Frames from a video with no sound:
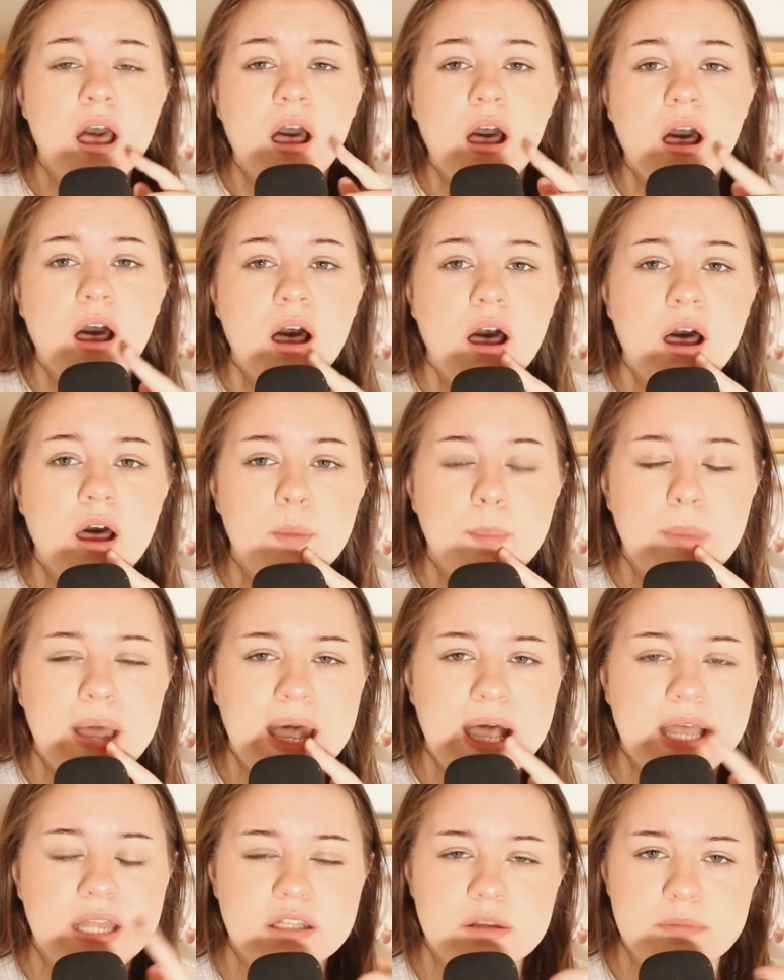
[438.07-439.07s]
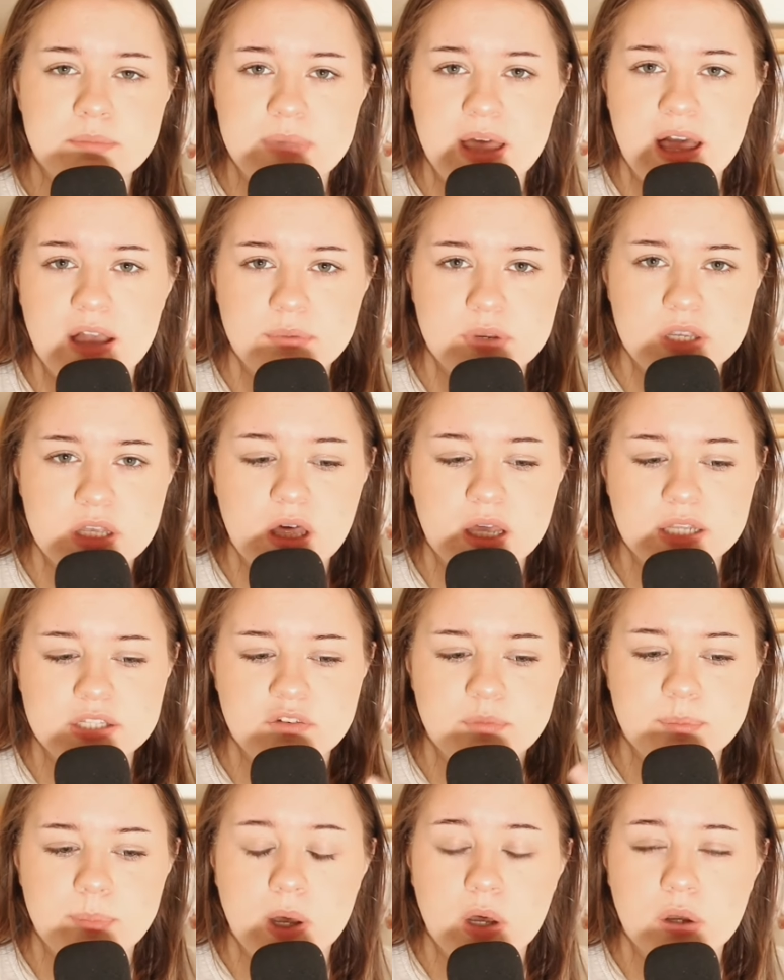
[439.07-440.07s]
And Mary kind
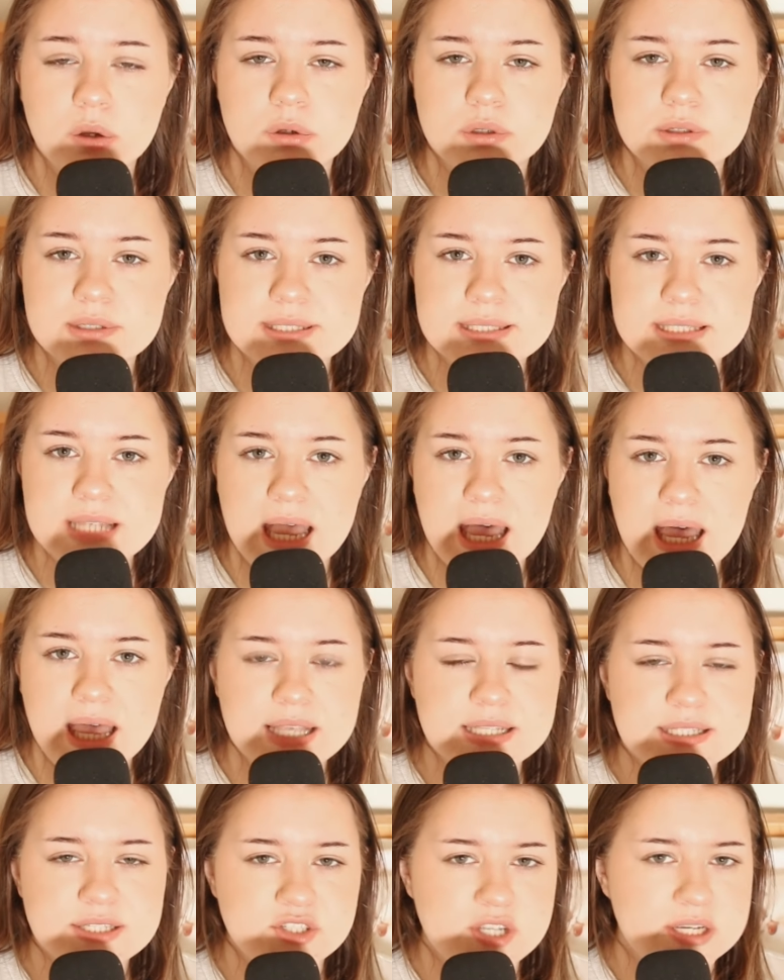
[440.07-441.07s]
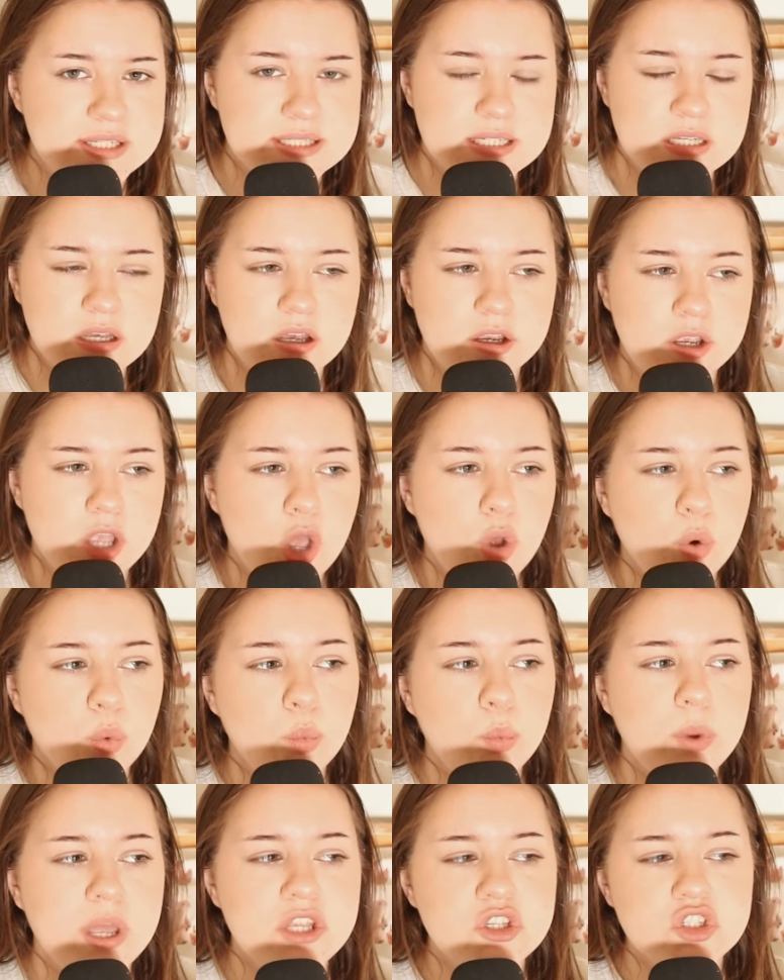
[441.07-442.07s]
of posed as Jessica,
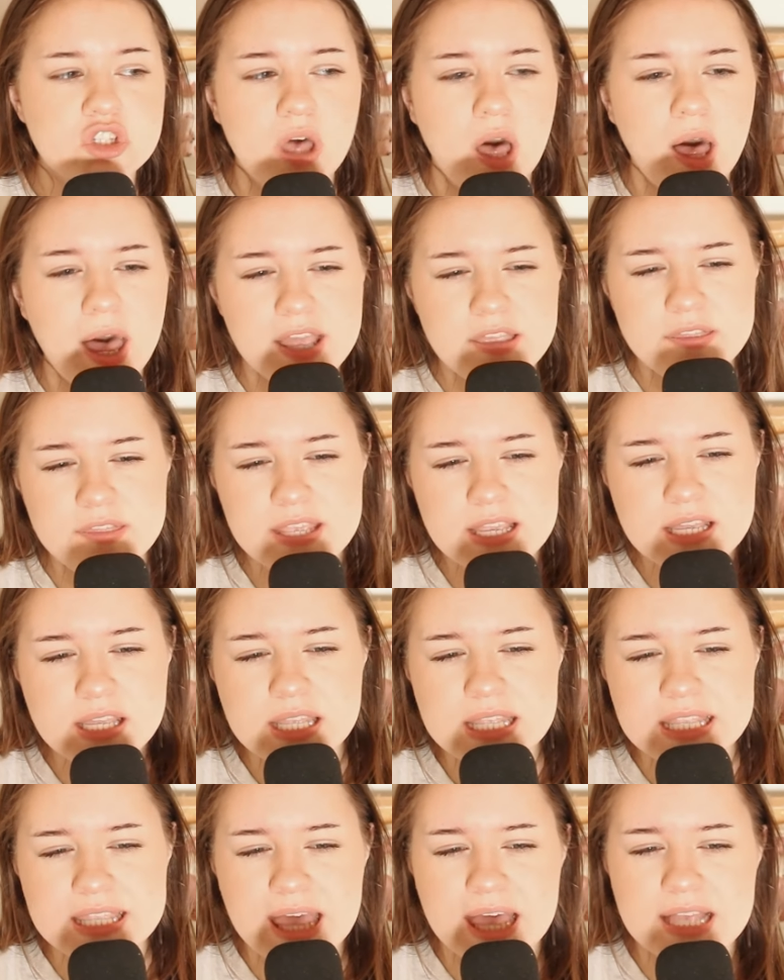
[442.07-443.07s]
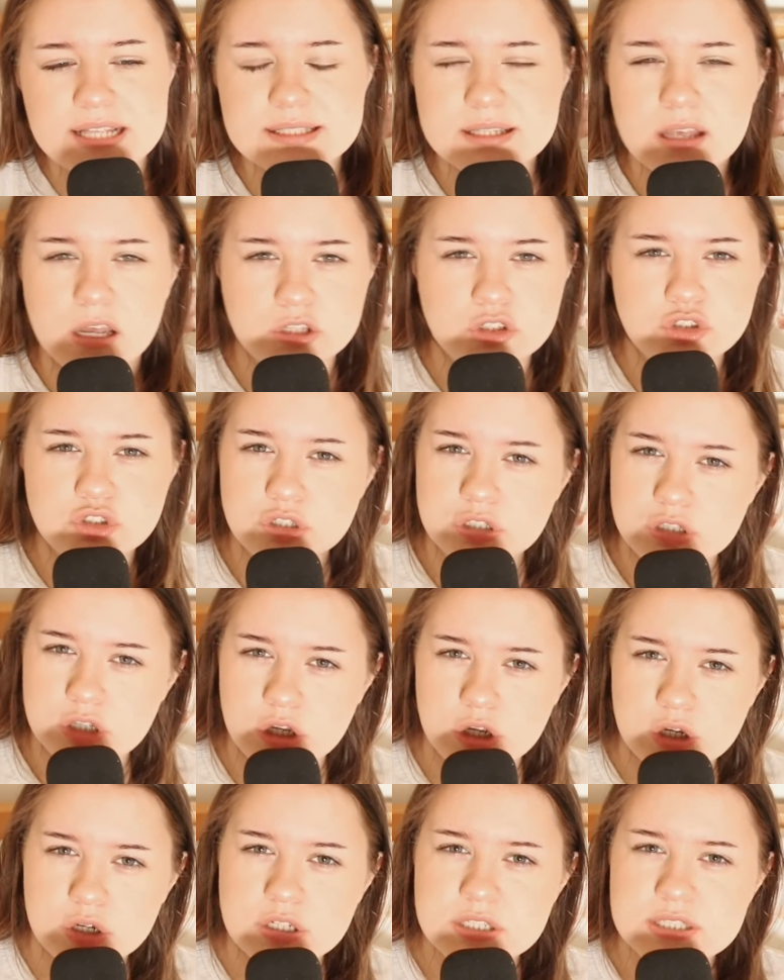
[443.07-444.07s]
which I think gets
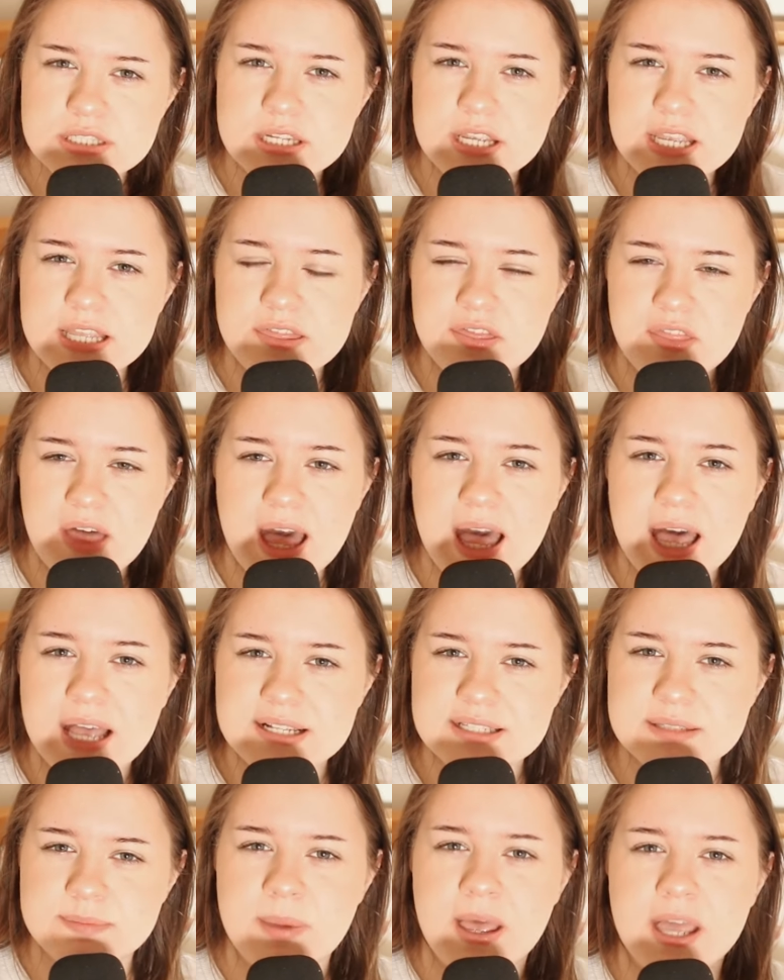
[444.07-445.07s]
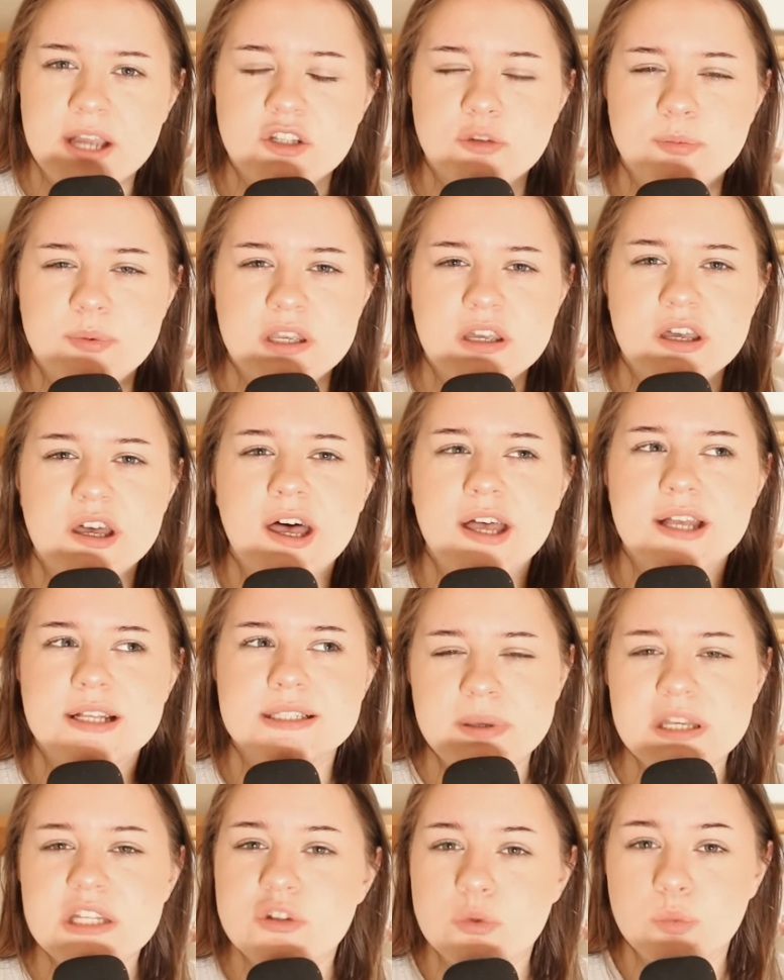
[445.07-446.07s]
underlooked in that aspect because
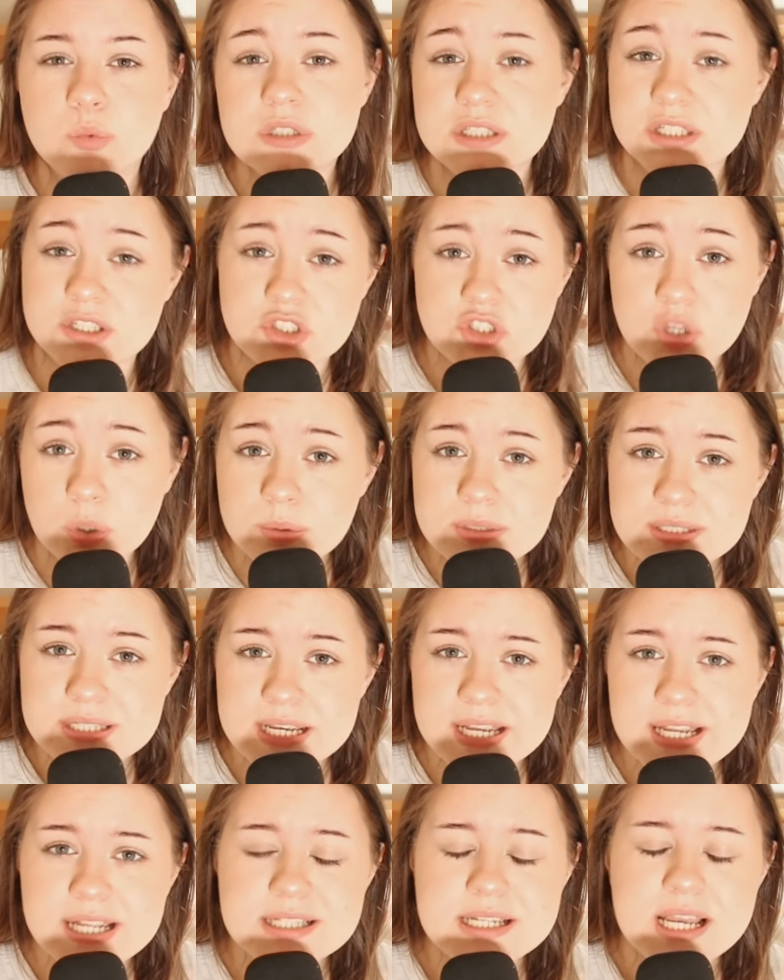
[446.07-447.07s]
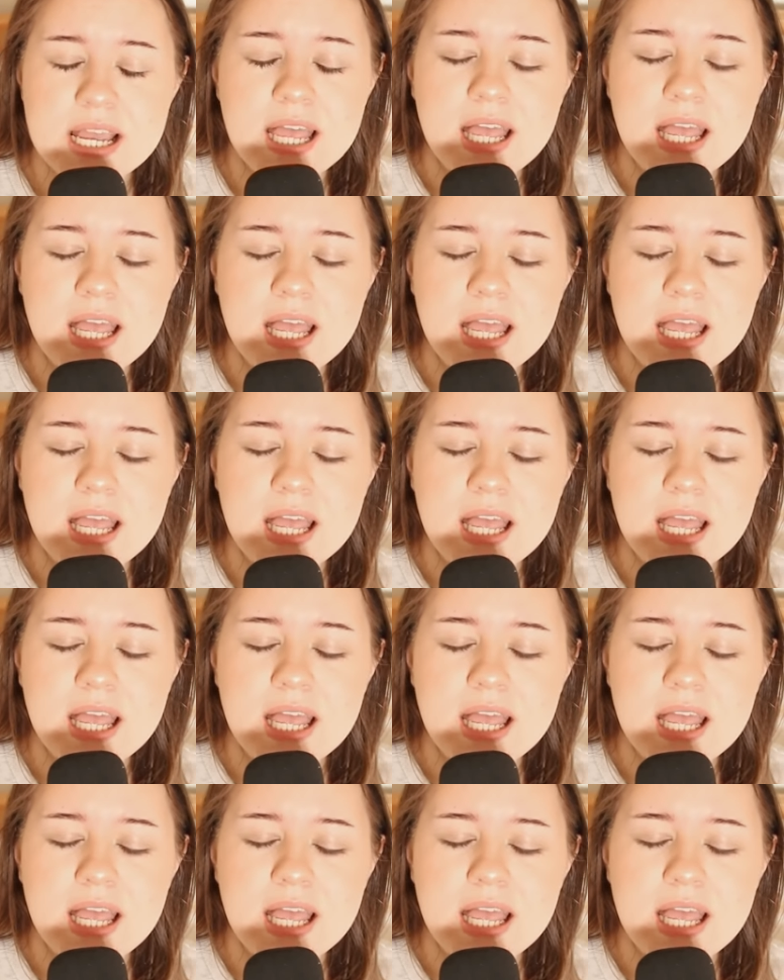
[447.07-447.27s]
Peter was assaulted.